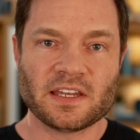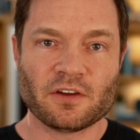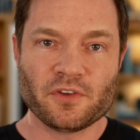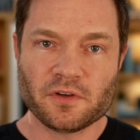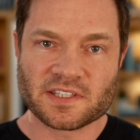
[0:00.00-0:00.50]
Now
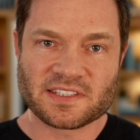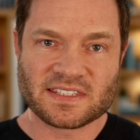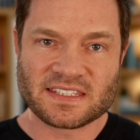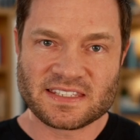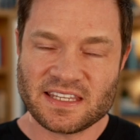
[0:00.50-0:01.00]
if you could
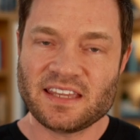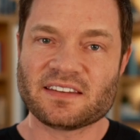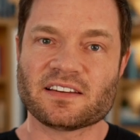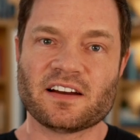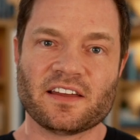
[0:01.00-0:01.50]

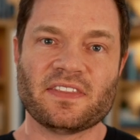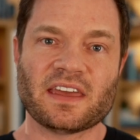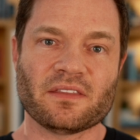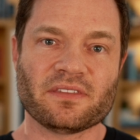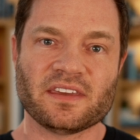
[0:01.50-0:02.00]
sit on
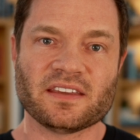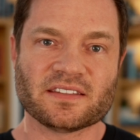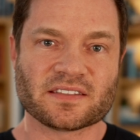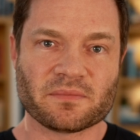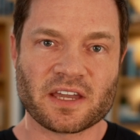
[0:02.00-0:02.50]
that
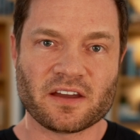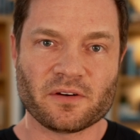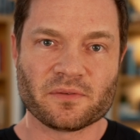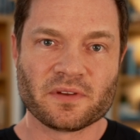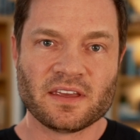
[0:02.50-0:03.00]
thing
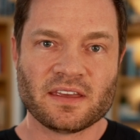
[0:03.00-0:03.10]
somehow,